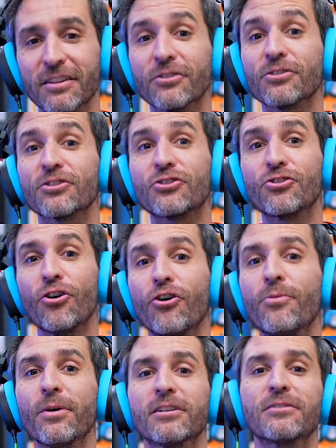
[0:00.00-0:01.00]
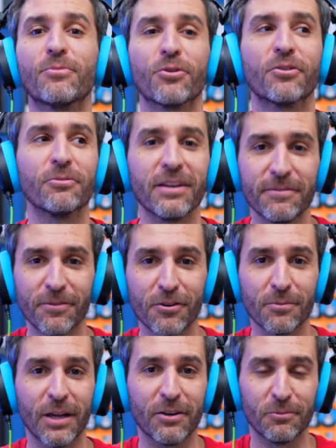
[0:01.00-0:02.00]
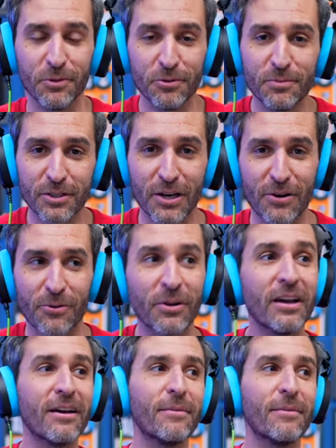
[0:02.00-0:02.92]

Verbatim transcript: There's so much more reverb and room tone